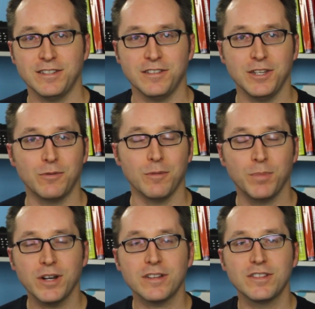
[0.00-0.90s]
to secret
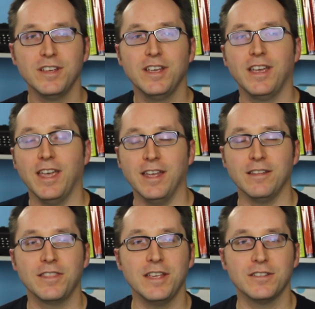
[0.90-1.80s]
perks
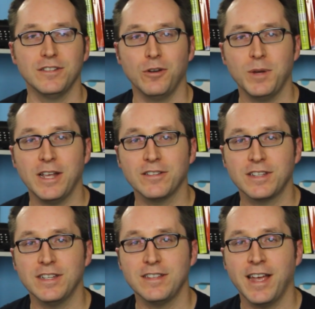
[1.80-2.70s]
and things that nobody else
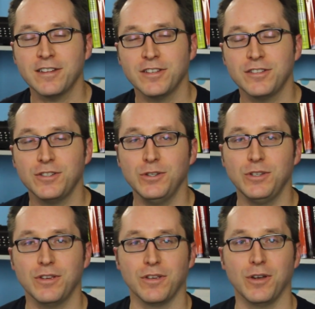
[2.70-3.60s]
gets access to,
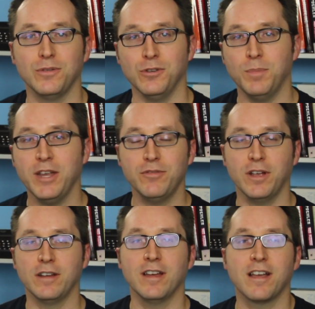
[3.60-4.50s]
you can go to
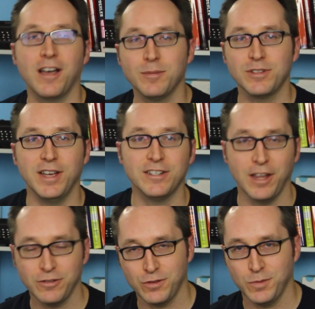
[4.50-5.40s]

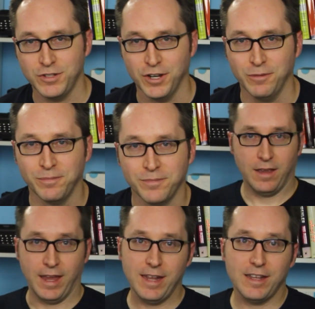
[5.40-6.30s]
patreon.com/answerswithjoe.
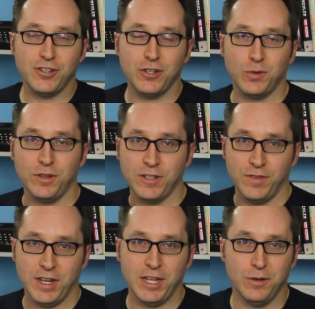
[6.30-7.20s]
And as usual, this
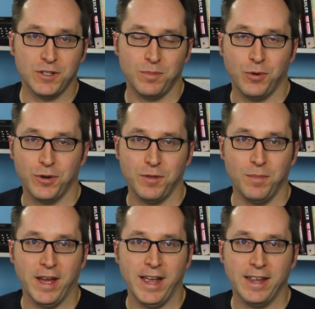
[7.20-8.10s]
video is supported
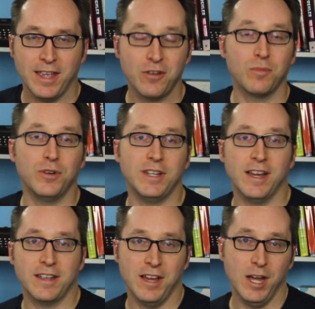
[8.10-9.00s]
by
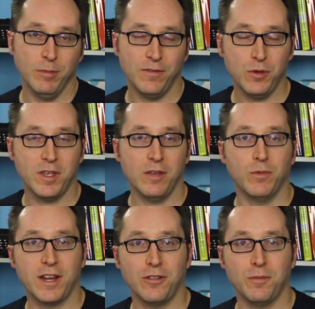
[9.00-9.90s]
cankerboy.com. If you get
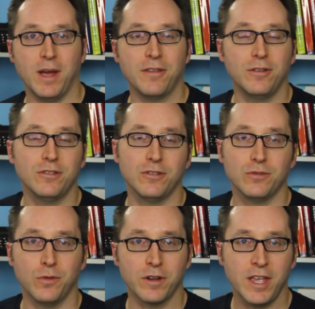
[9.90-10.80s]
regular mouth ulcers
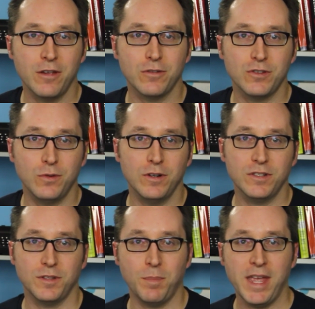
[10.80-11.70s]
or canker
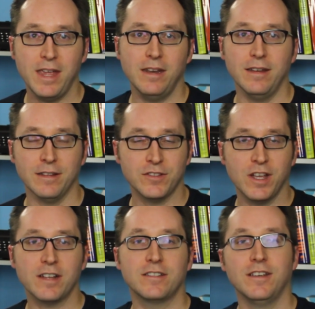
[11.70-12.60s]
sores, the pain, it sucks.